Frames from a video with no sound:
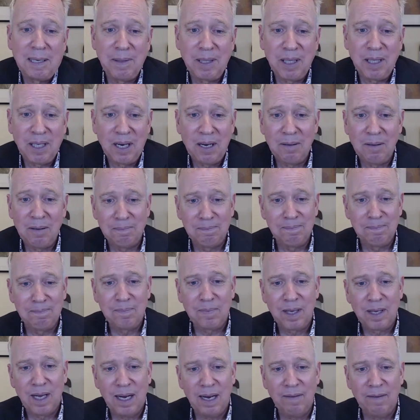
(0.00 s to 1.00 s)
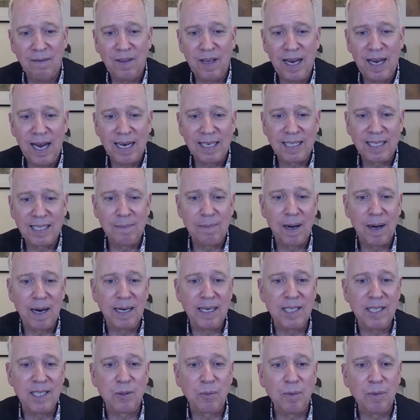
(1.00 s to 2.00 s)
and go. If the
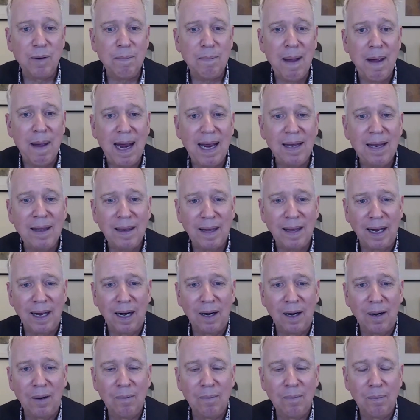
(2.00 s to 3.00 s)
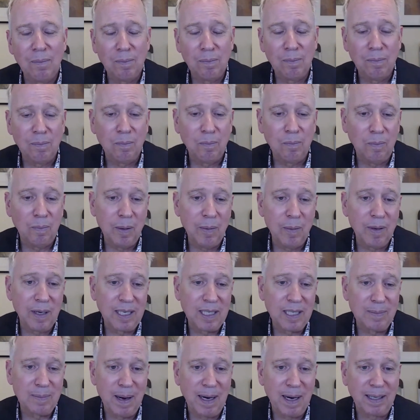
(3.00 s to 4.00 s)
antibodies remain there, we would
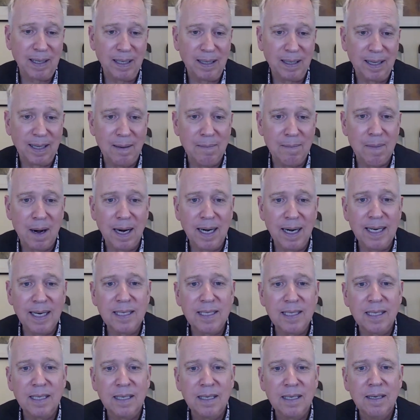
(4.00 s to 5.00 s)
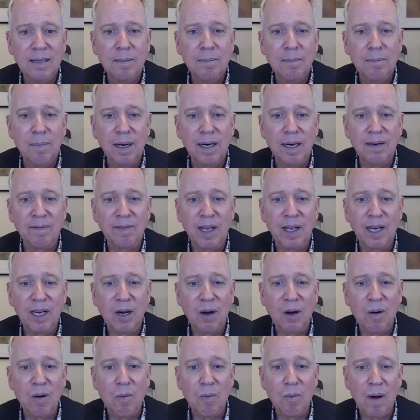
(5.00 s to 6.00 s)
expect that they might. But if they
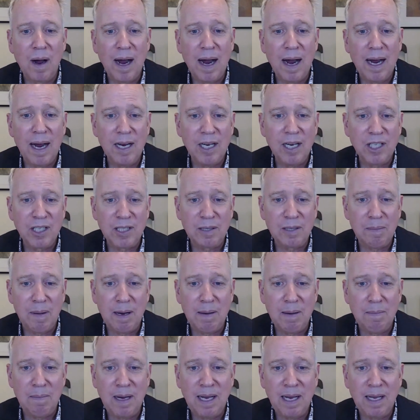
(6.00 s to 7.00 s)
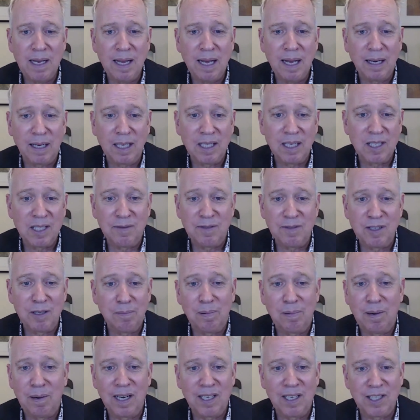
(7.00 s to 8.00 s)
go away, it just may mean that because of
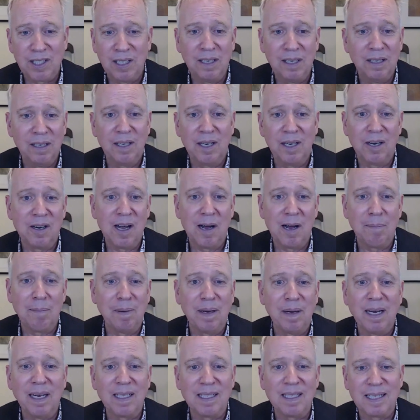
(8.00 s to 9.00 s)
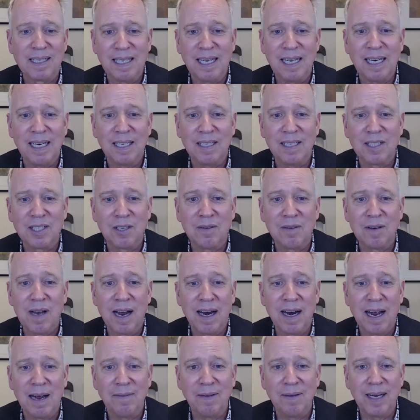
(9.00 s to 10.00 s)
suppression, they're not being seen. So not
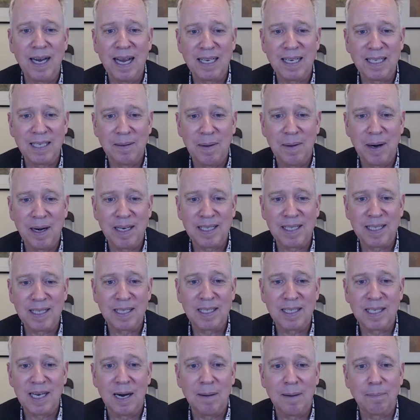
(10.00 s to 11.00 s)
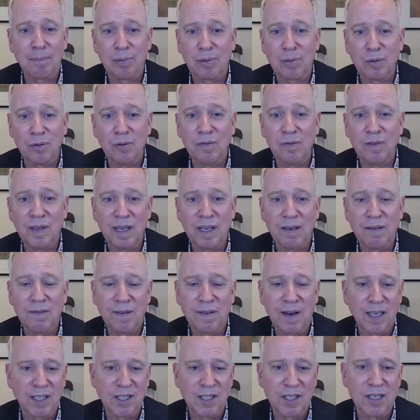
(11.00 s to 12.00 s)
having antibodies does not prove the
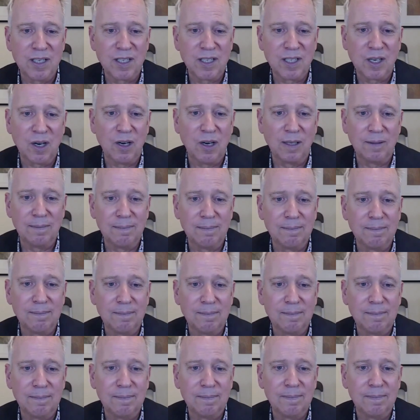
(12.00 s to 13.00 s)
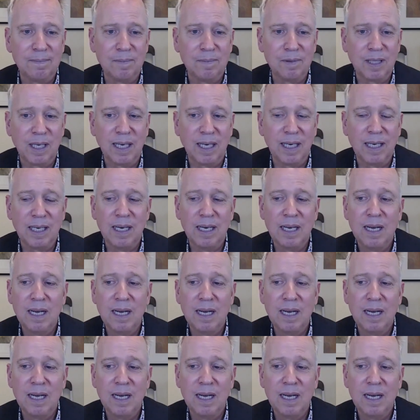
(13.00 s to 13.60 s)
infection is gone, okay?